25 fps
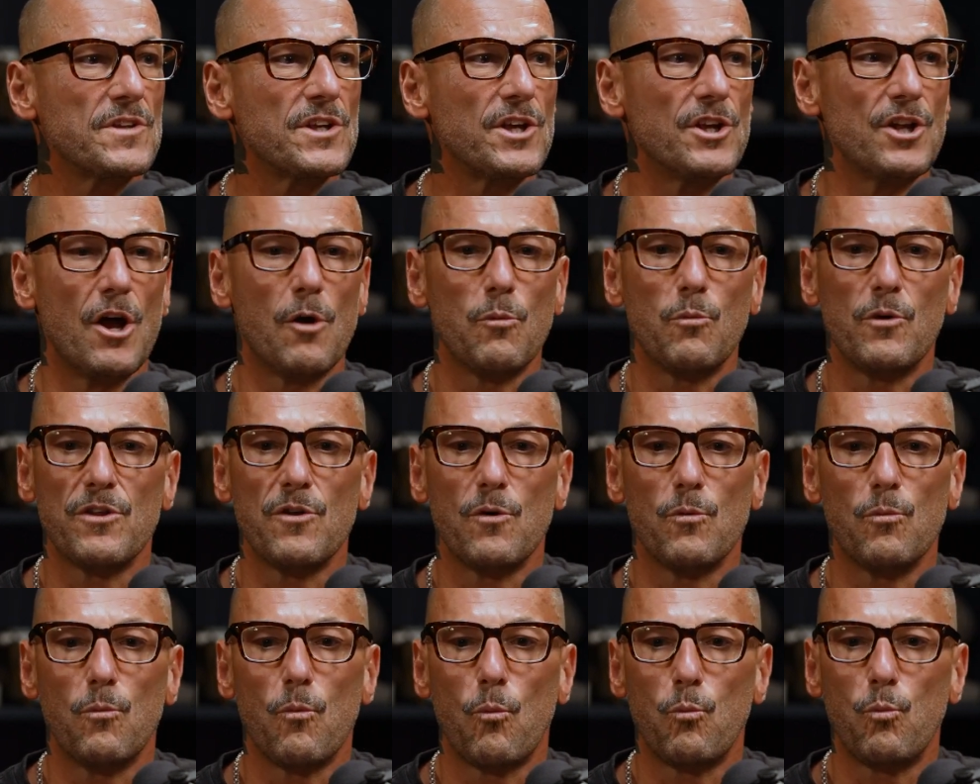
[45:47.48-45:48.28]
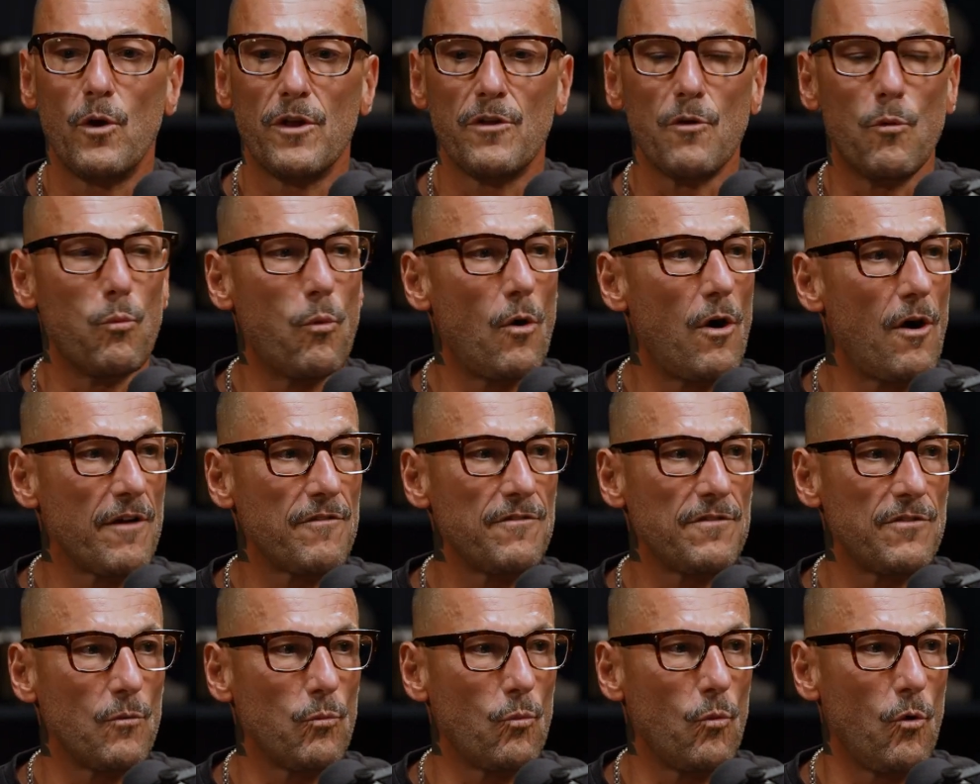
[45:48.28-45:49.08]
with a
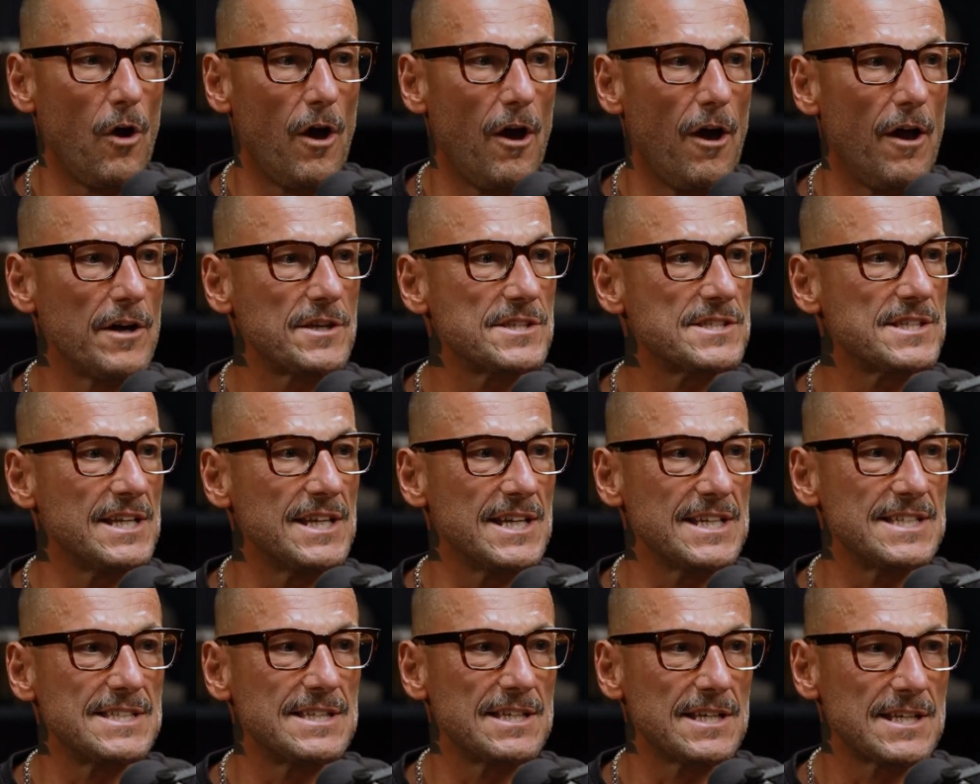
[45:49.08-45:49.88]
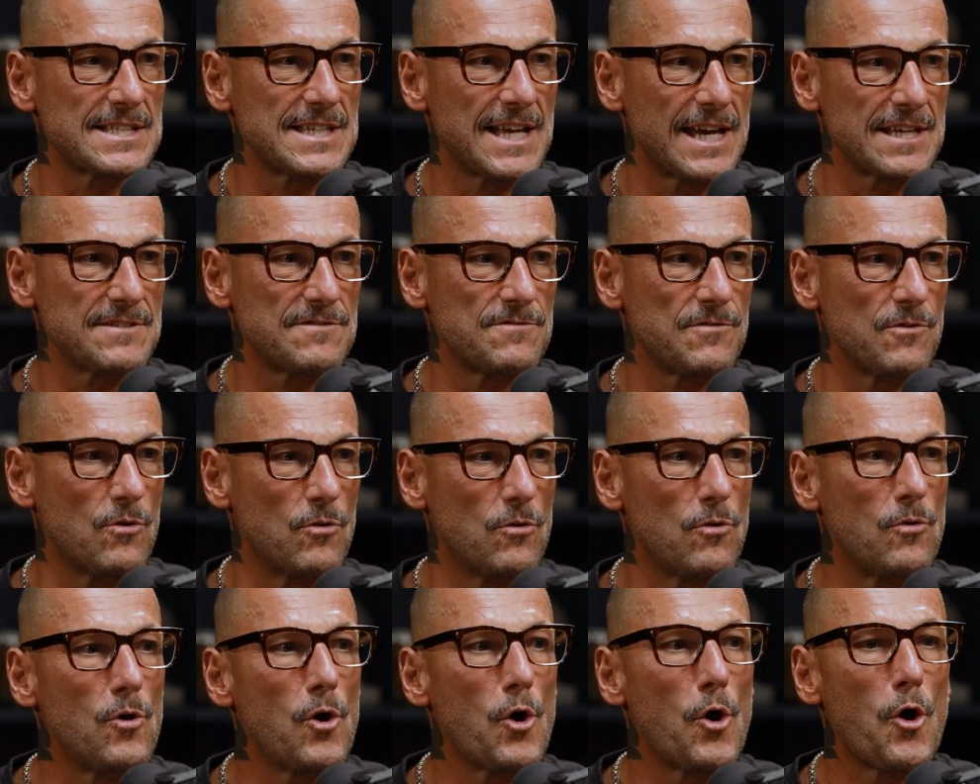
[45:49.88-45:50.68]
wife that works and is
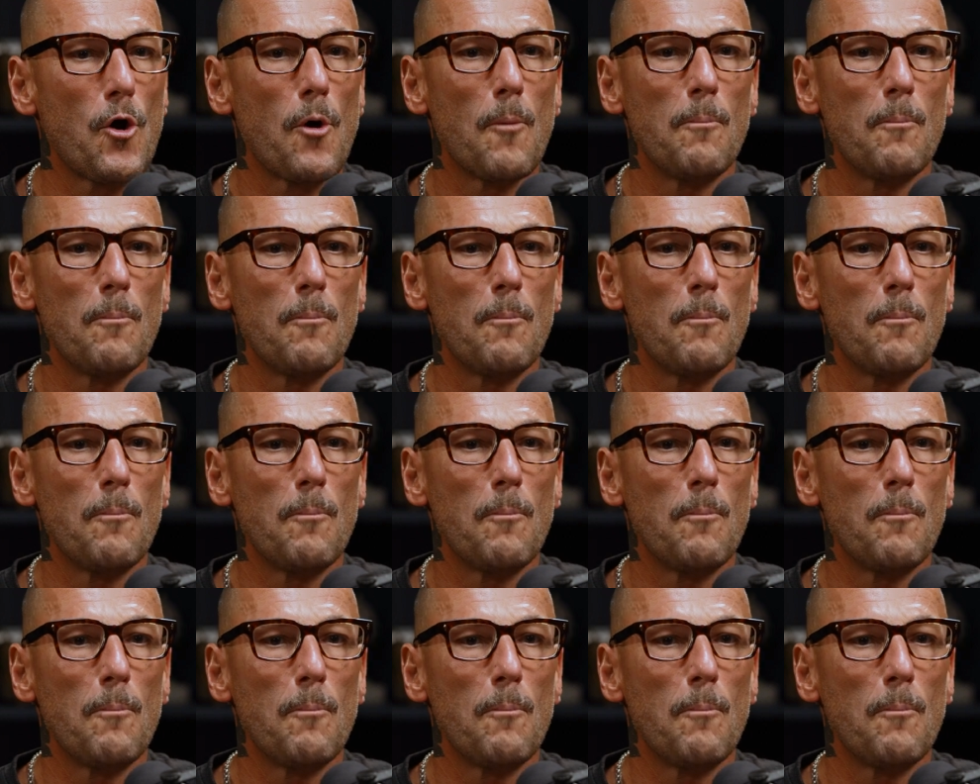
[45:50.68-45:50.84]
successful,